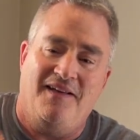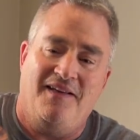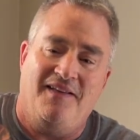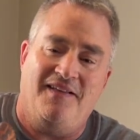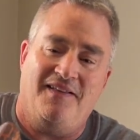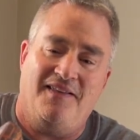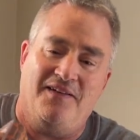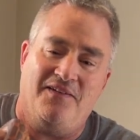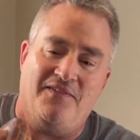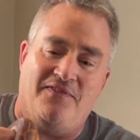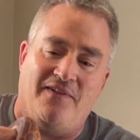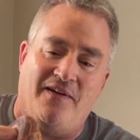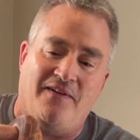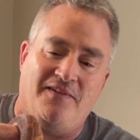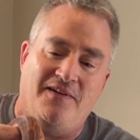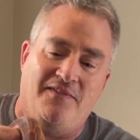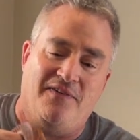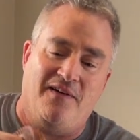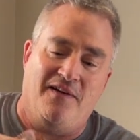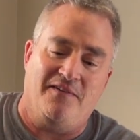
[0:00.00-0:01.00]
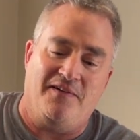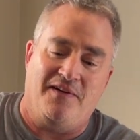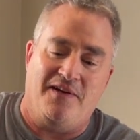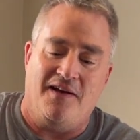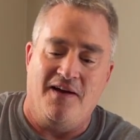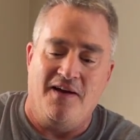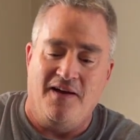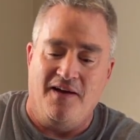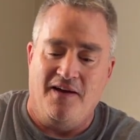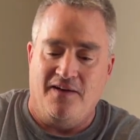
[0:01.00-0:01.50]
They're very, very,
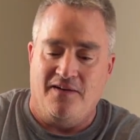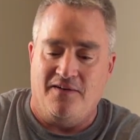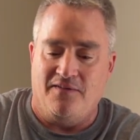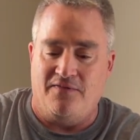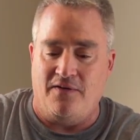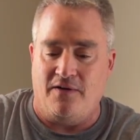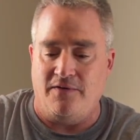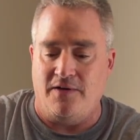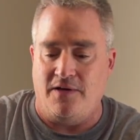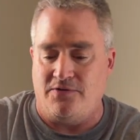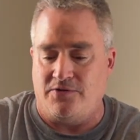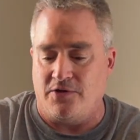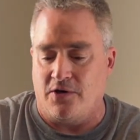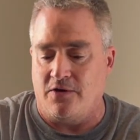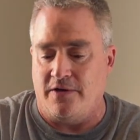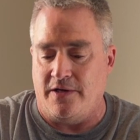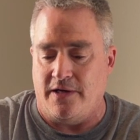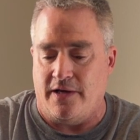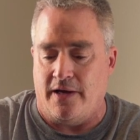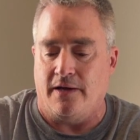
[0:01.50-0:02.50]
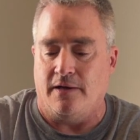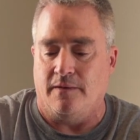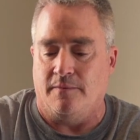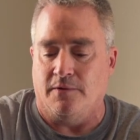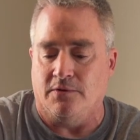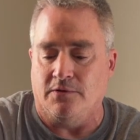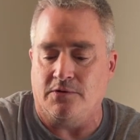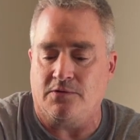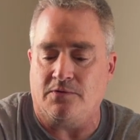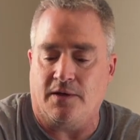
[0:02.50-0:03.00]
very dirty
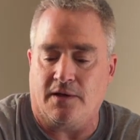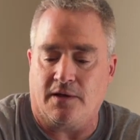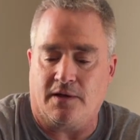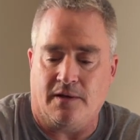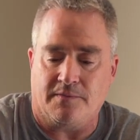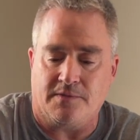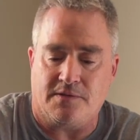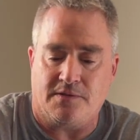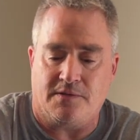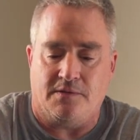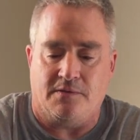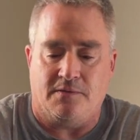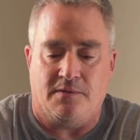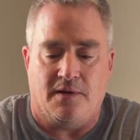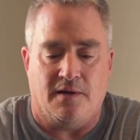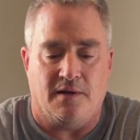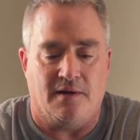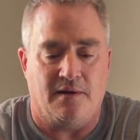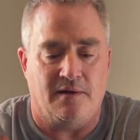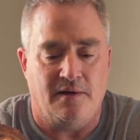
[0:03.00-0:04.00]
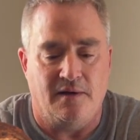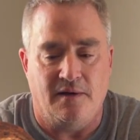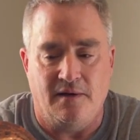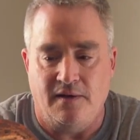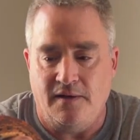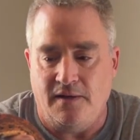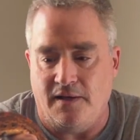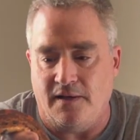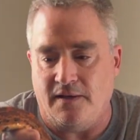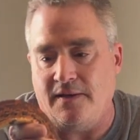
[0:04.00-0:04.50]
animals when it comes to
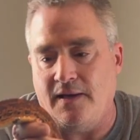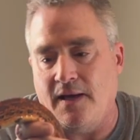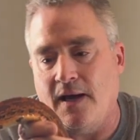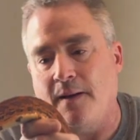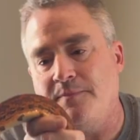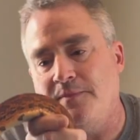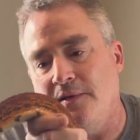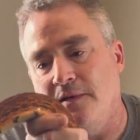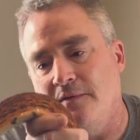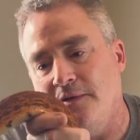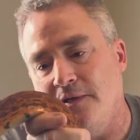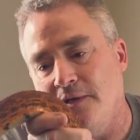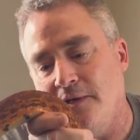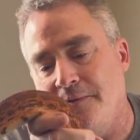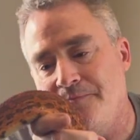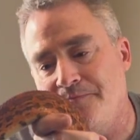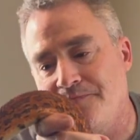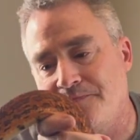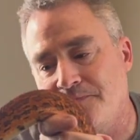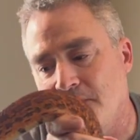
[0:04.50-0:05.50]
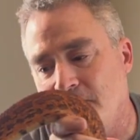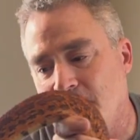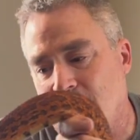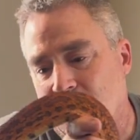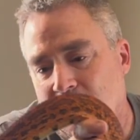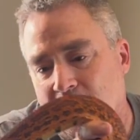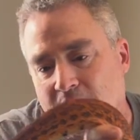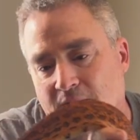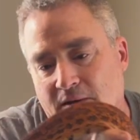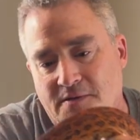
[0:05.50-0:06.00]
in captivity.
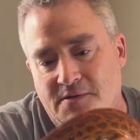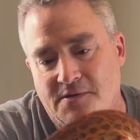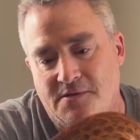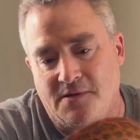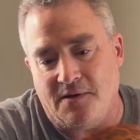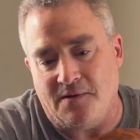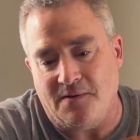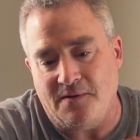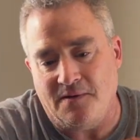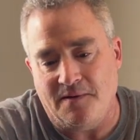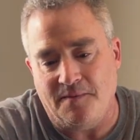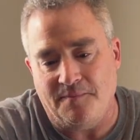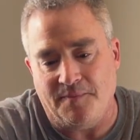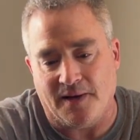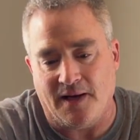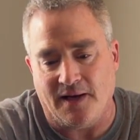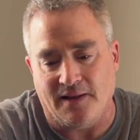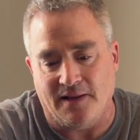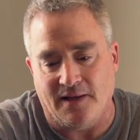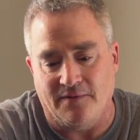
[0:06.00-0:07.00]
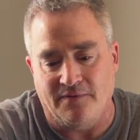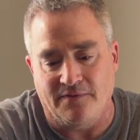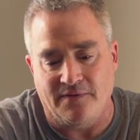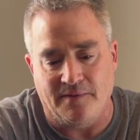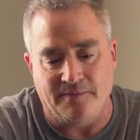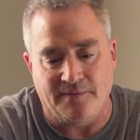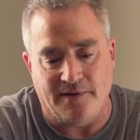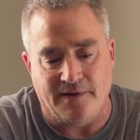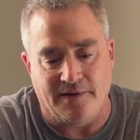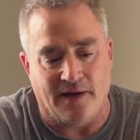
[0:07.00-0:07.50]
So, but I love
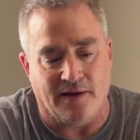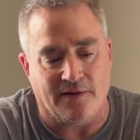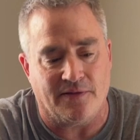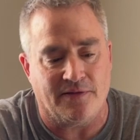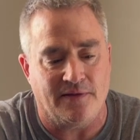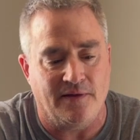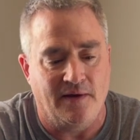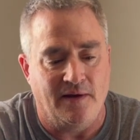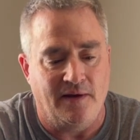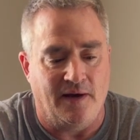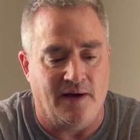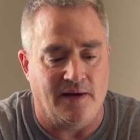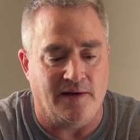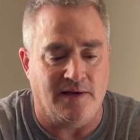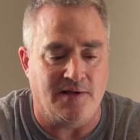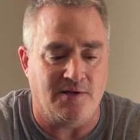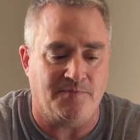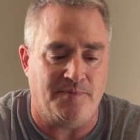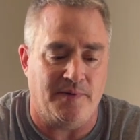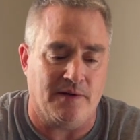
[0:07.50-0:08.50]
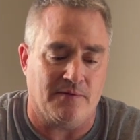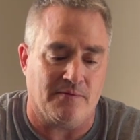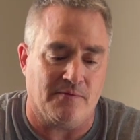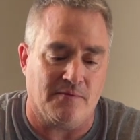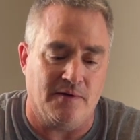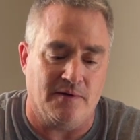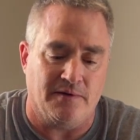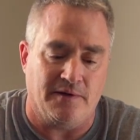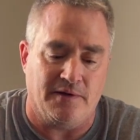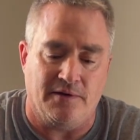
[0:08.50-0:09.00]
them to death, and he's being
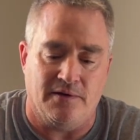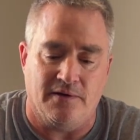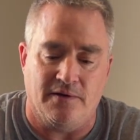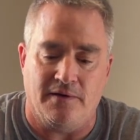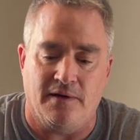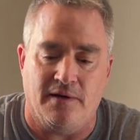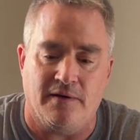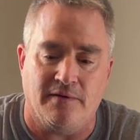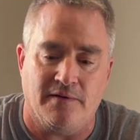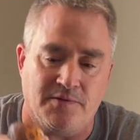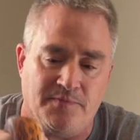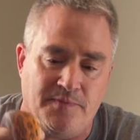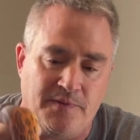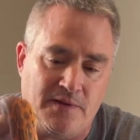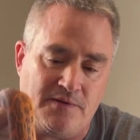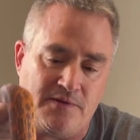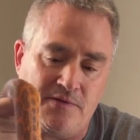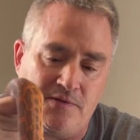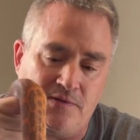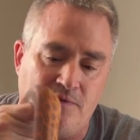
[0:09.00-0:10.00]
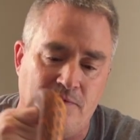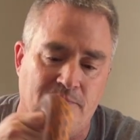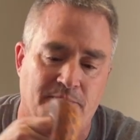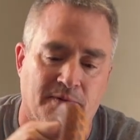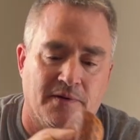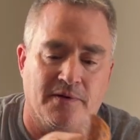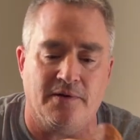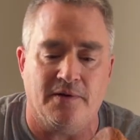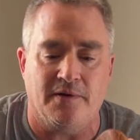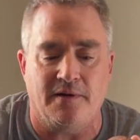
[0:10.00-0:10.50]
really good here. He's being super
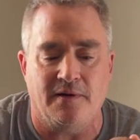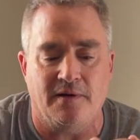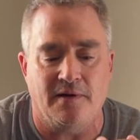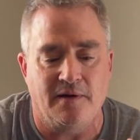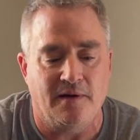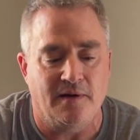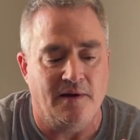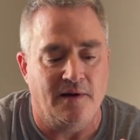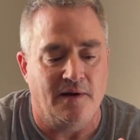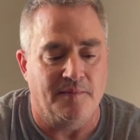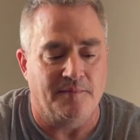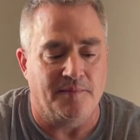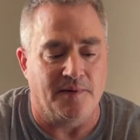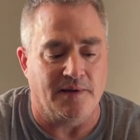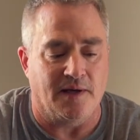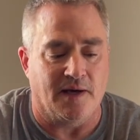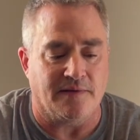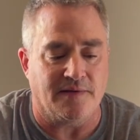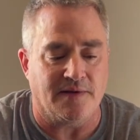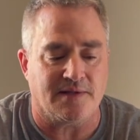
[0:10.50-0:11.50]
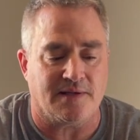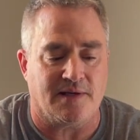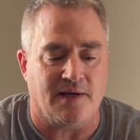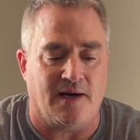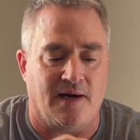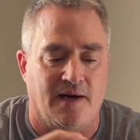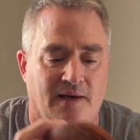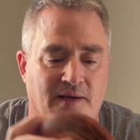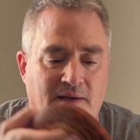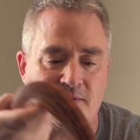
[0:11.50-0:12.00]
good. But yeah, this
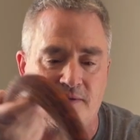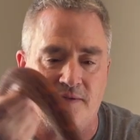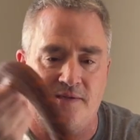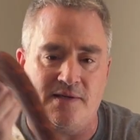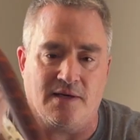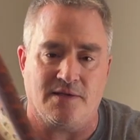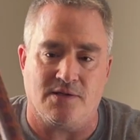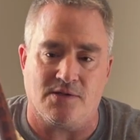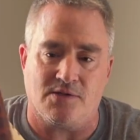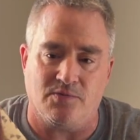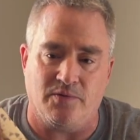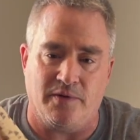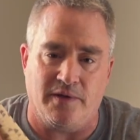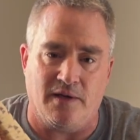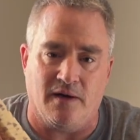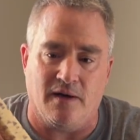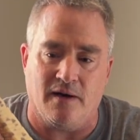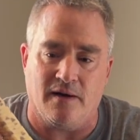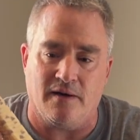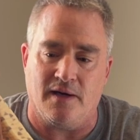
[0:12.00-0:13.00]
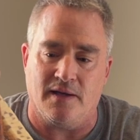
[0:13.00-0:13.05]
guy is such a sweetheart.